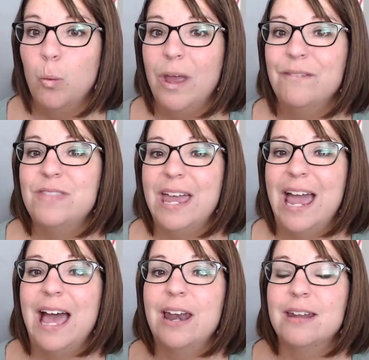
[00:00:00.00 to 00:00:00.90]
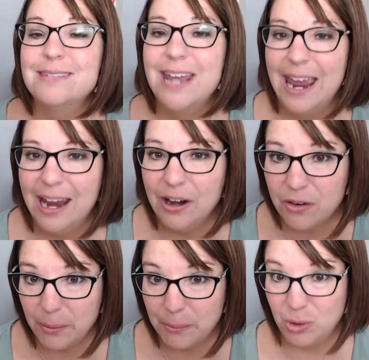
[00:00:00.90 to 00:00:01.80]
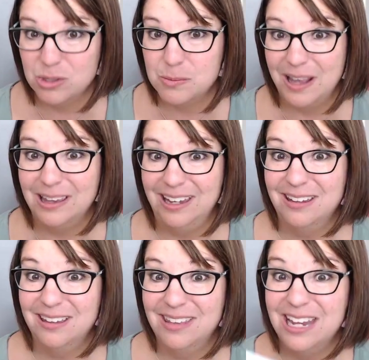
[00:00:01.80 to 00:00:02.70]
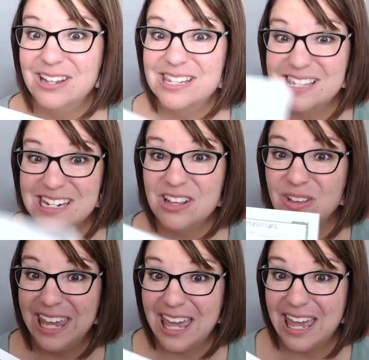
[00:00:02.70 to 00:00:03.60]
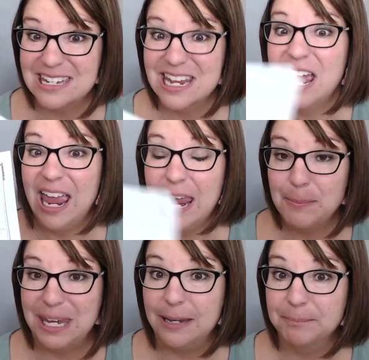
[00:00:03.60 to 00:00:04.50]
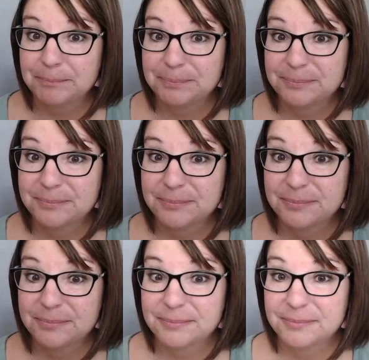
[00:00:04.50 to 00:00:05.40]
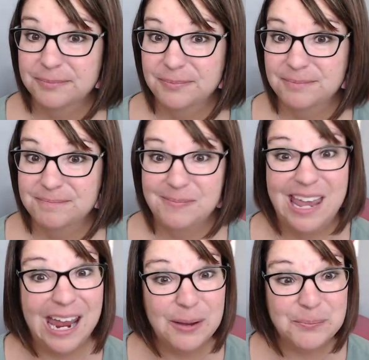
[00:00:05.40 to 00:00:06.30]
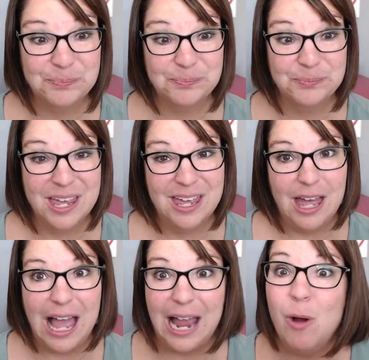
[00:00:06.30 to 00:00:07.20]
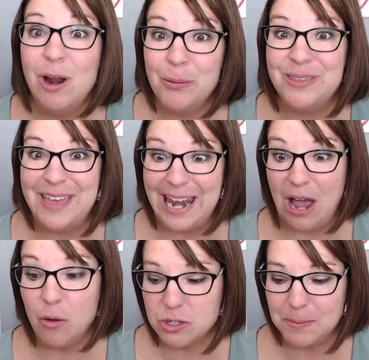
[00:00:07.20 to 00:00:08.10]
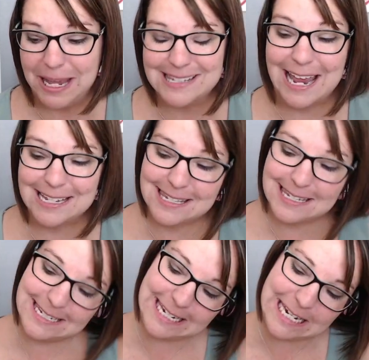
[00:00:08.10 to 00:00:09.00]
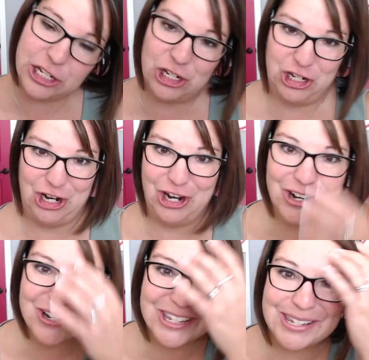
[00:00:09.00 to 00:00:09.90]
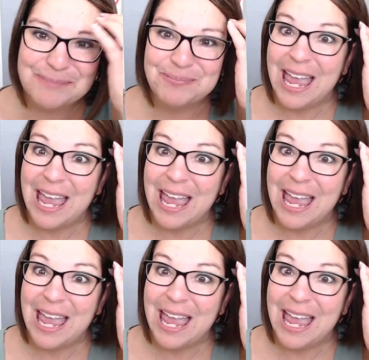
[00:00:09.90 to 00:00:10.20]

If they had terrible spelling, they could still get a B. Okay? I want to point that out because as teachers,